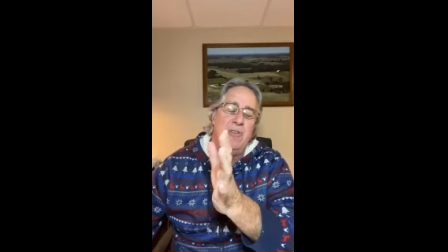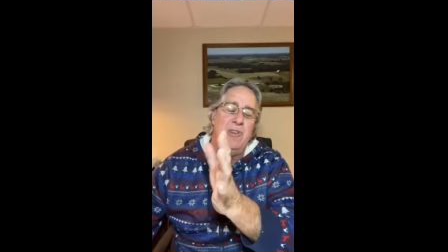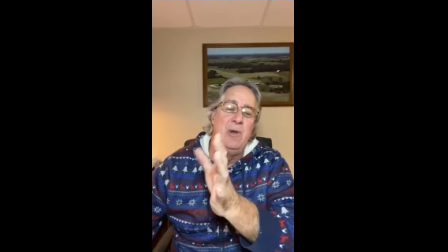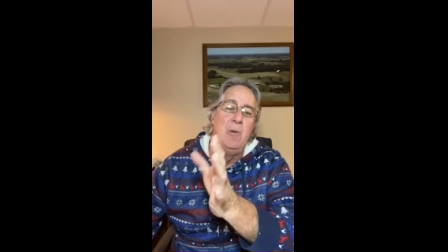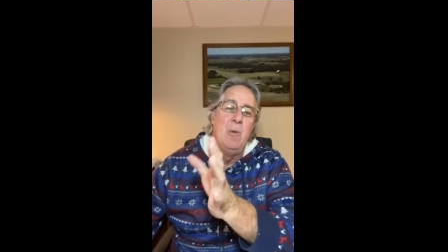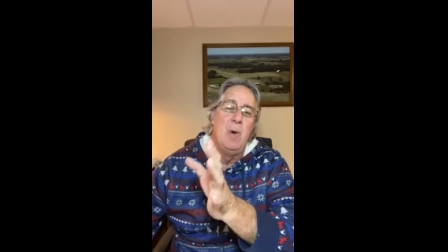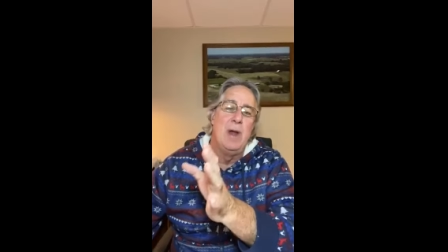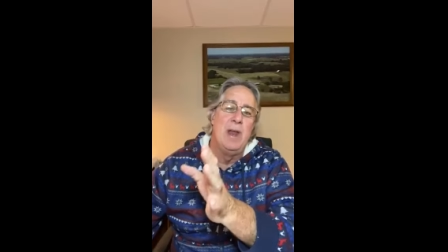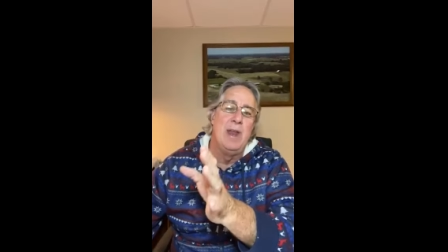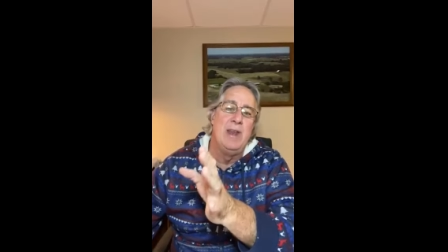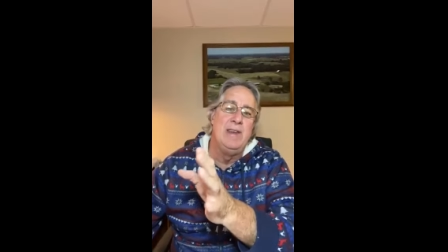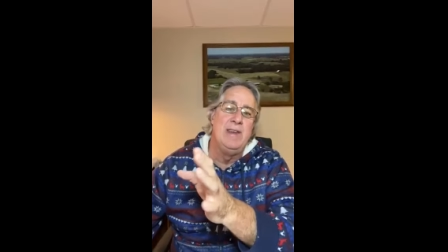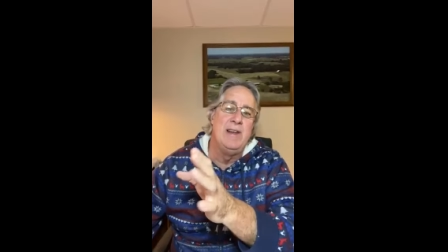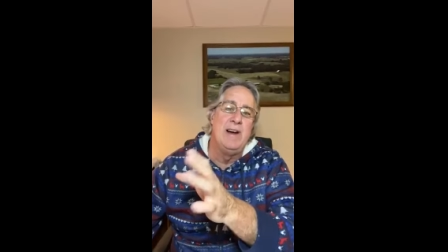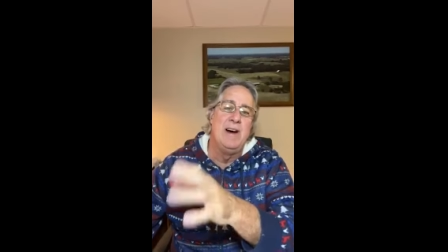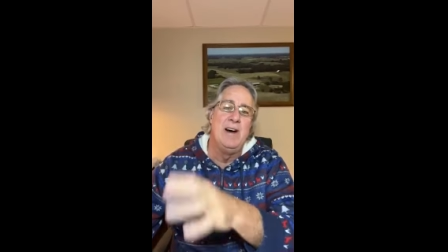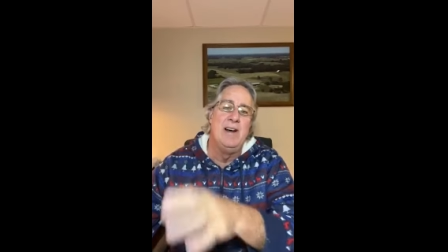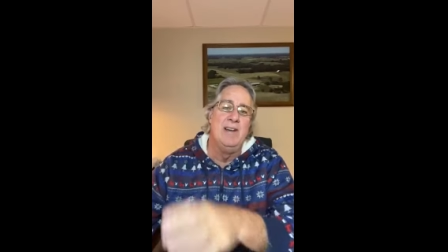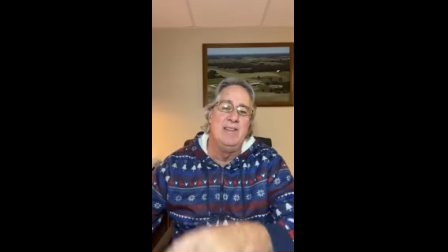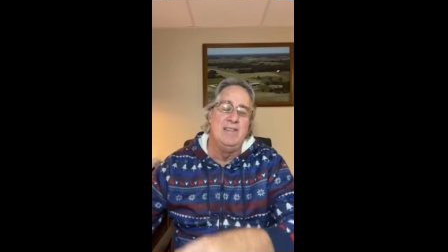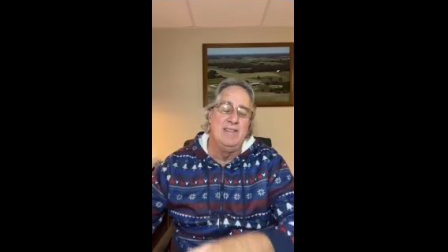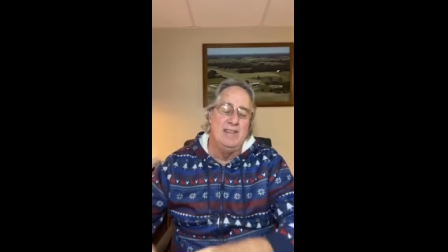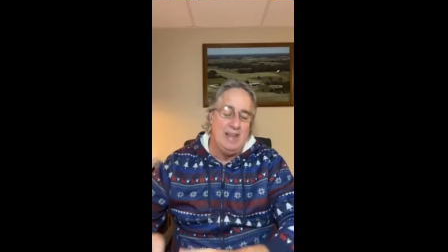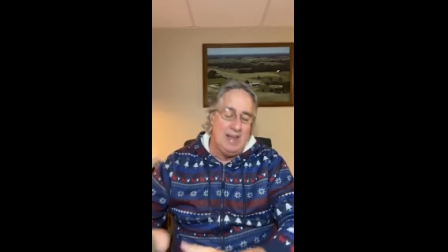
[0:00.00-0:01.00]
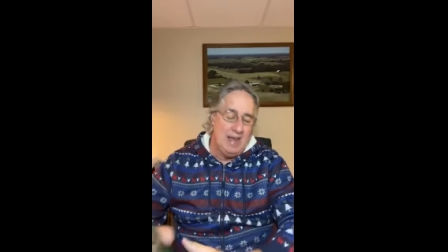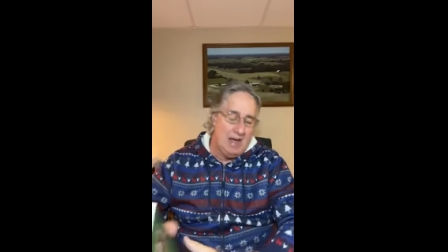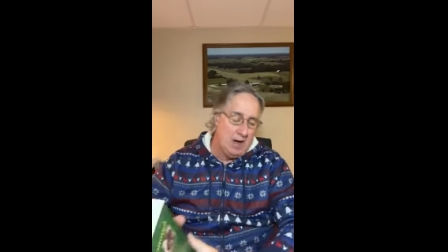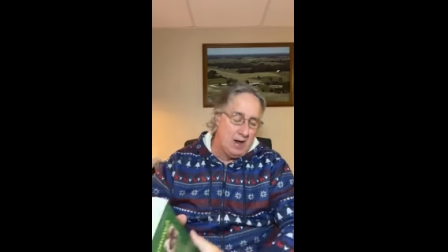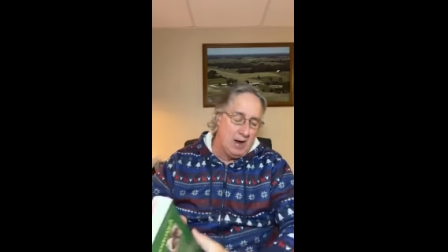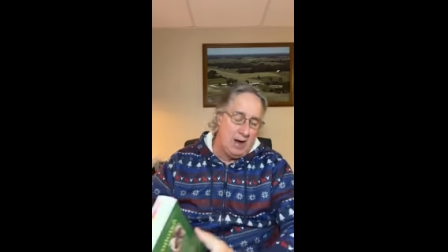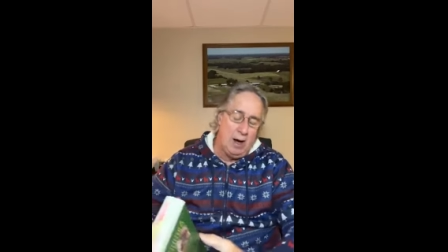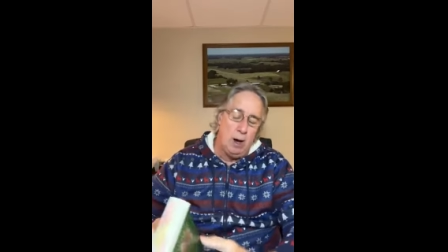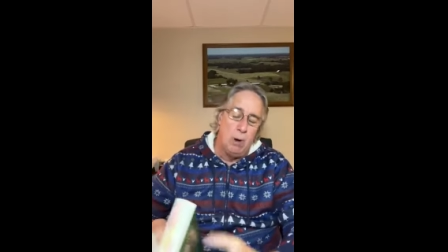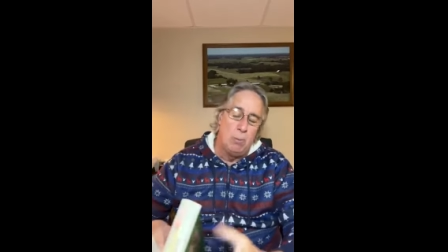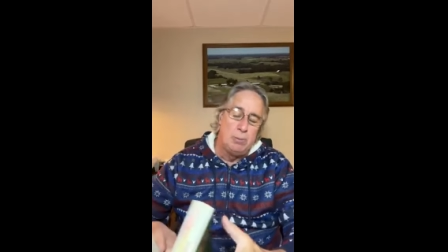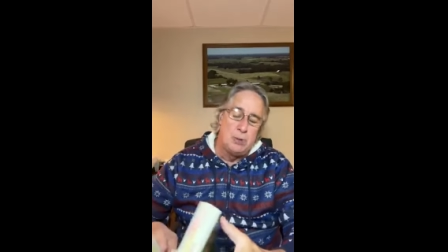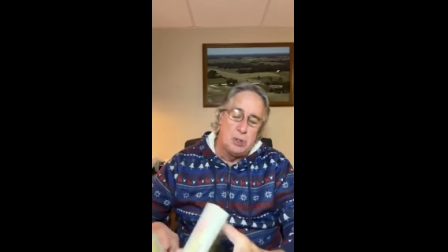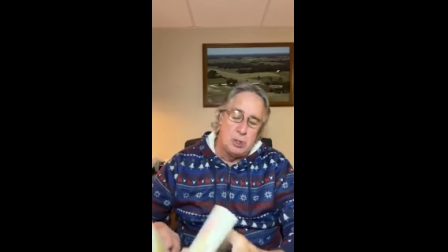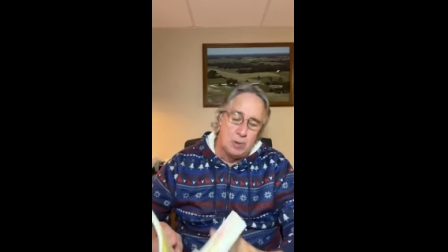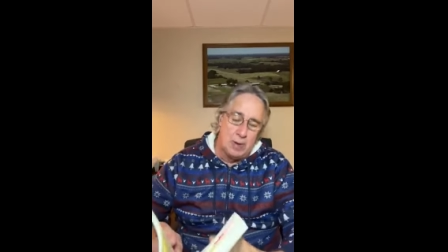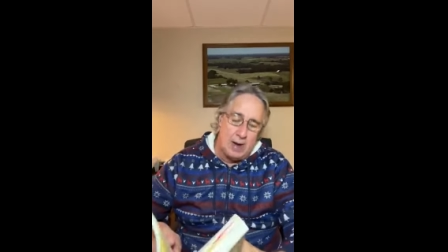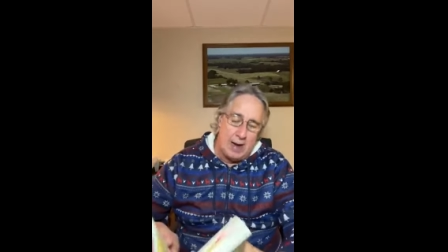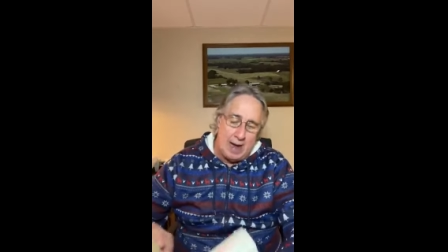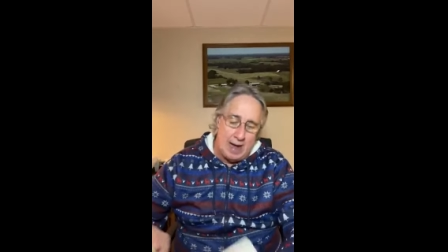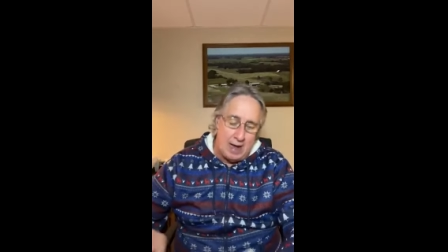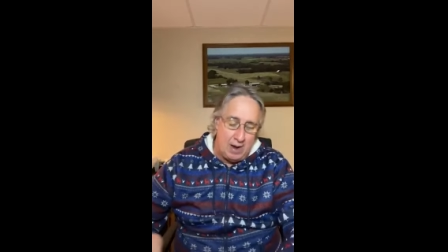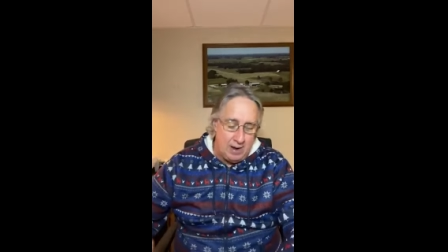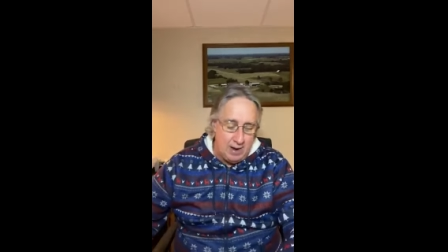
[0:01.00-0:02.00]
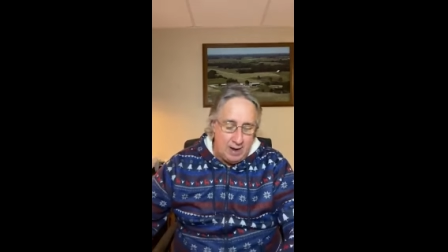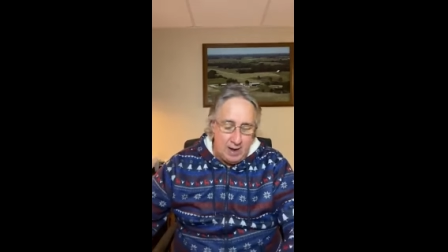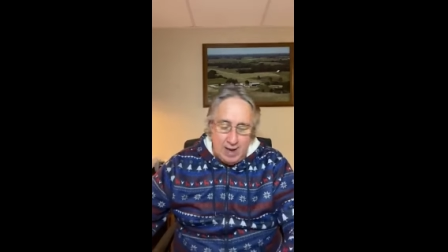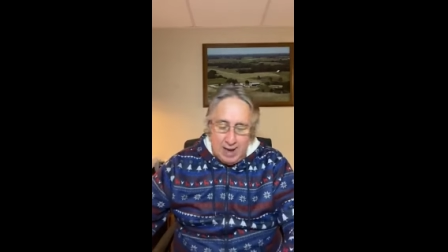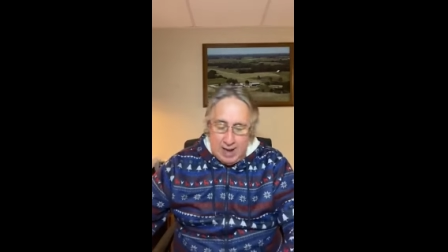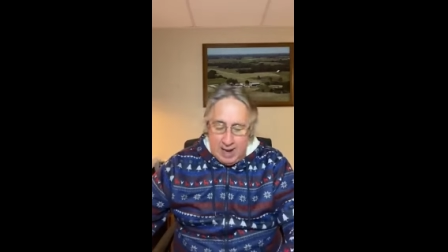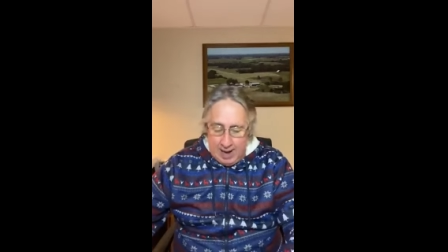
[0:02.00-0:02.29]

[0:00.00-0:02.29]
See what it does, see how it helps you out